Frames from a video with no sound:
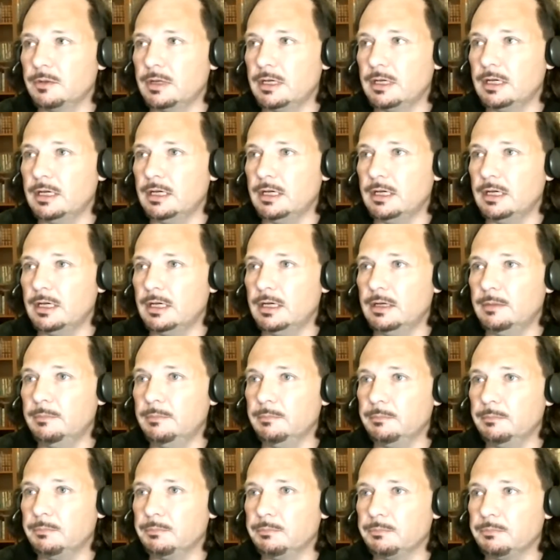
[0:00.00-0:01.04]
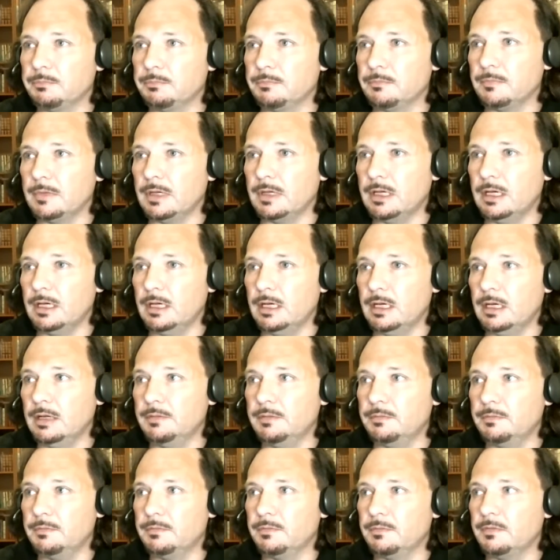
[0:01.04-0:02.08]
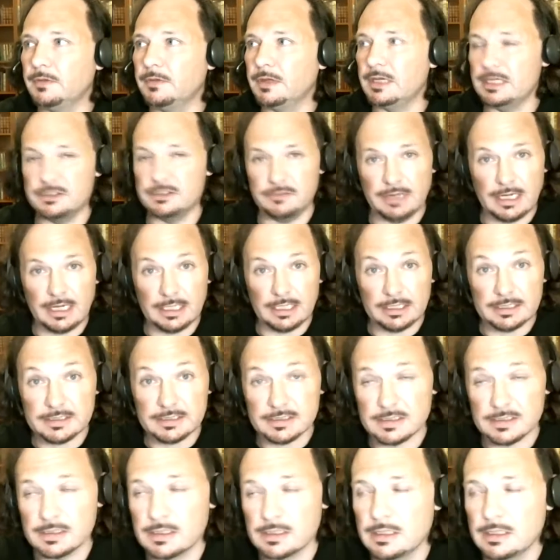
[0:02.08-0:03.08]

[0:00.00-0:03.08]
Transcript: the Israelis.